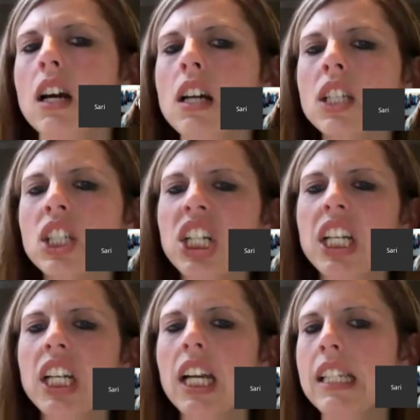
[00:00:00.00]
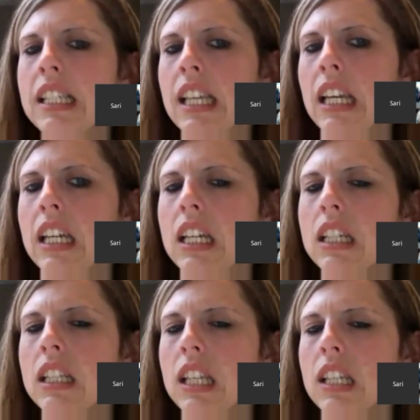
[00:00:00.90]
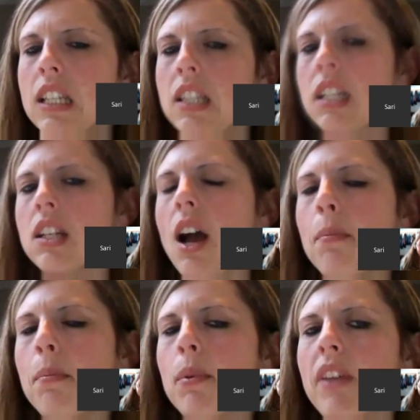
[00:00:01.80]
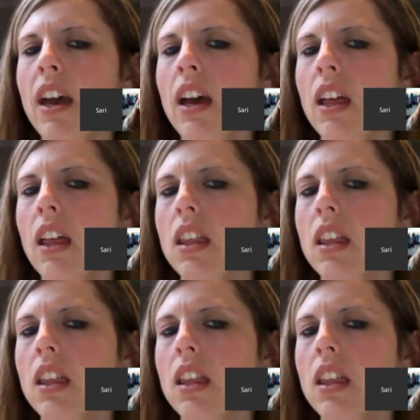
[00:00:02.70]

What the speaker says: 190 seconds because it's the top of that.